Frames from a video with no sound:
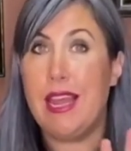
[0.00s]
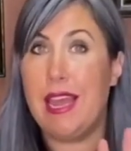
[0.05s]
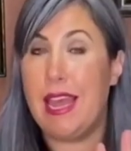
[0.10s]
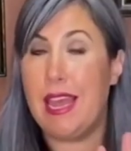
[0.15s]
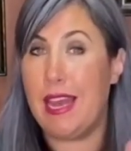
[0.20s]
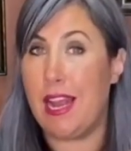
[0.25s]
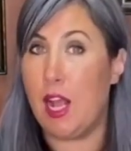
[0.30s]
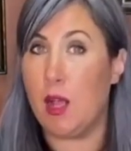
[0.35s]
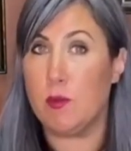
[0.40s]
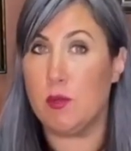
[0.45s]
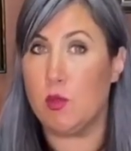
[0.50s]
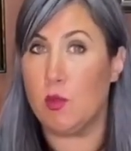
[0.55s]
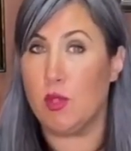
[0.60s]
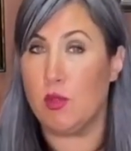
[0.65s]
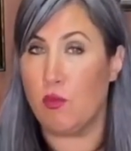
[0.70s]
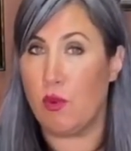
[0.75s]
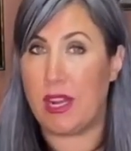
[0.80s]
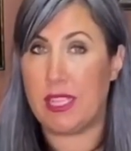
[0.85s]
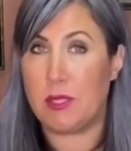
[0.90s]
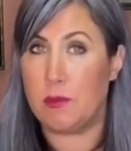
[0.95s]
and helps
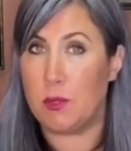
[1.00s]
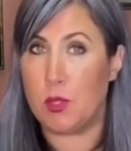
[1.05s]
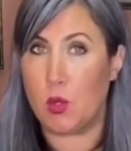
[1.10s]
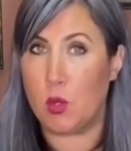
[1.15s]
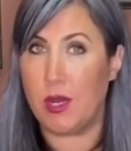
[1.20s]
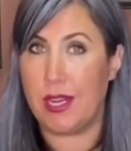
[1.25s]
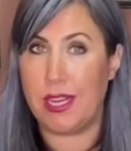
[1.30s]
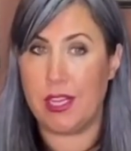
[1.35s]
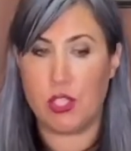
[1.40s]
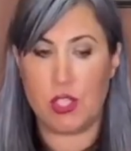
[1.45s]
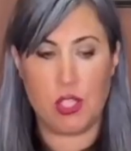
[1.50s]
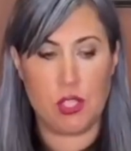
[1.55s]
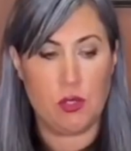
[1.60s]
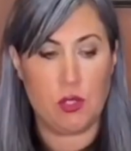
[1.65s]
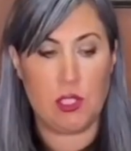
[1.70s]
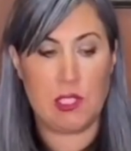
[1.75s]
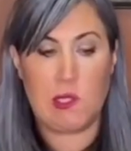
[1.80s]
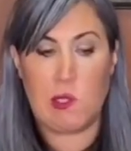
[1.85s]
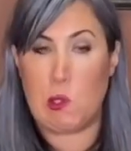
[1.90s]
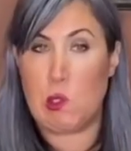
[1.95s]
with respiratory issues,
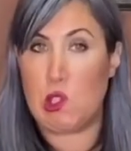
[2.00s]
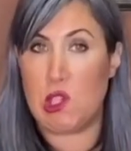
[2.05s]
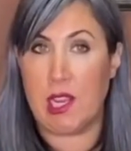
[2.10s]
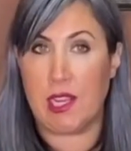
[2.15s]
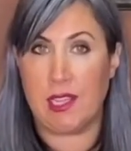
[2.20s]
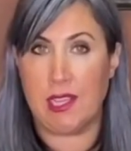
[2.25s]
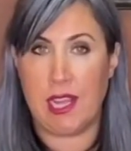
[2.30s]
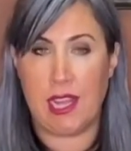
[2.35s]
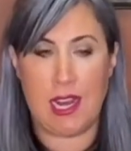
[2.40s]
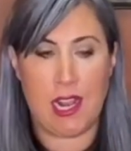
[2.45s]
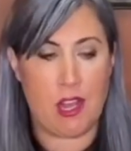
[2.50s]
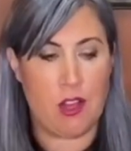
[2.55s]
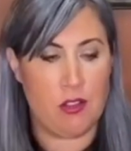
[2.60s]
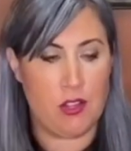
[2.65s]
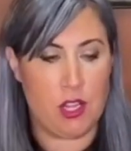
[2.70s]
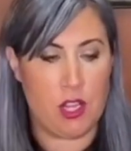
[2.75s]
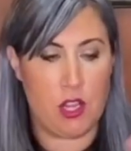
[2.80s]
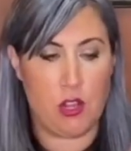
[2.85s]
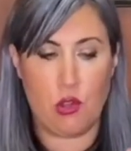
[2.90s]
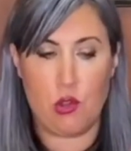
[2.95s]
so check that
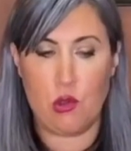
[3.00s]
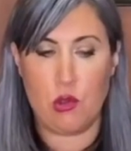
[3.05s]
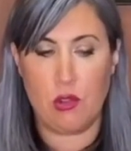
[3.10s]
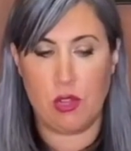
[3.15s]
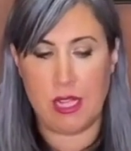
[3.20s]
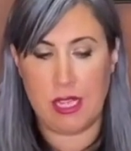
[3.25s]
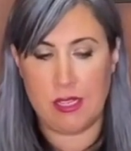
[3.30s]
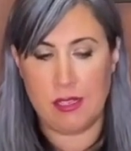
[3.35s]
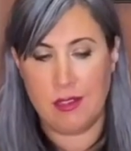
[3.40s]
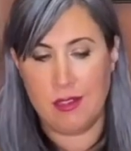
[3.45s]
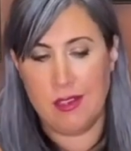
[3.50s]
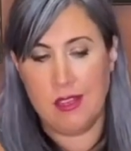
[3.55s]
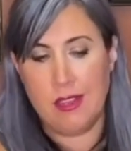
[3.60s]
out, you can Google it.